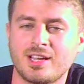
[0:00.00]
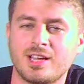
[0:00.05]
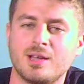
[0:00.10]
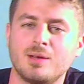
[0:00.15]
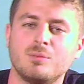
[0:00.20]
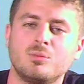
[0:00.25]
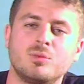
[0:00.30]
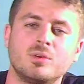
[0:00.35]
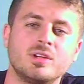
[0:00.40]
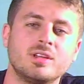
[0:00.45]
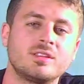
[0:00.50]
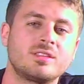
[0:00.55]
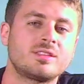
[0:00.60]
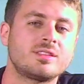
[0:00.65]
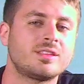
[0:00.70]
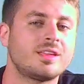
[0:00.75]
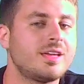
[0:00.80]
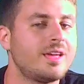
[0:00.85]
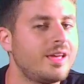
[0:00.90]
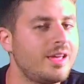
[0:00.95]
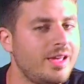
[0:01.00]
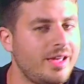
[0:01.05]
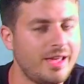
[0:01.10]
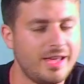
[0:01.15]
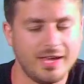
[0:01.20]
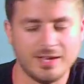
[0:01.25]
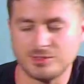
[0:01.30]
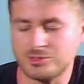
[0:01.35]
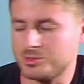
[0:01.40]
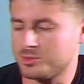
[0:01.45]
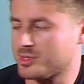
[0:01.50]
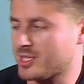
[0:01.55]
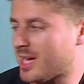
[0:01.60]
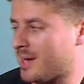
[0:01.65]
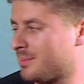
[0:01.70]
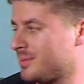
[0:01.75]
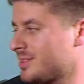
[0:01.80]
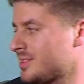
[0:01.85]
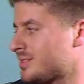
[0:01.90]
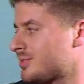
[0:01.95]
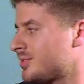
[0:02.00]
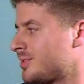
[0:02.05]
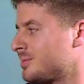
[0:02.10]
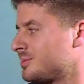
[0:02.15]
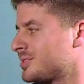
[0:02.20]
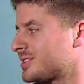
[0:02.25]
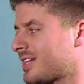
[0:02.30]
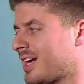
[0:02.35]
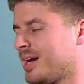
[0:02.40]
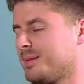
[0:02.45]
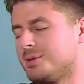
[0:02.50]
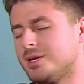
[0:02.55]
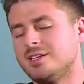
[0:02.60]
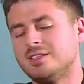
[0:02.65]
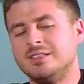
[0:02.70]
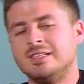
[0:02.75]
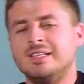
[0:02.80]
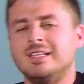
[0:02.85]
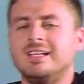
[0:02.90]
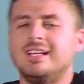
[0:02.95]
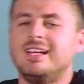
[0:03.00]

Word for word: I'm with Andrew Thomas from Skybell.